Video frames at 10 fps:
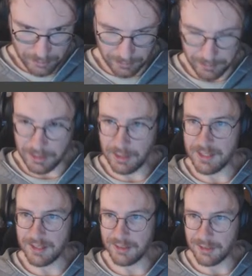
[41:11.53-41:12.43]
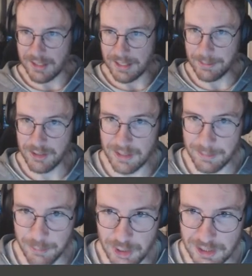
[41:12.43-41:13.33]
I mean, listen to this. Also,
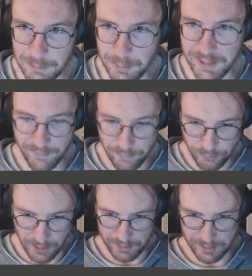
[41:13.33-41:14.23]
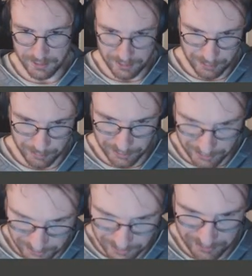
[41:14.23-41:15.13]
I'm mostly playing funk just
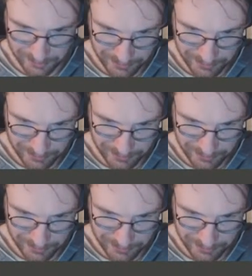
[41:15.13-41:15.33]
because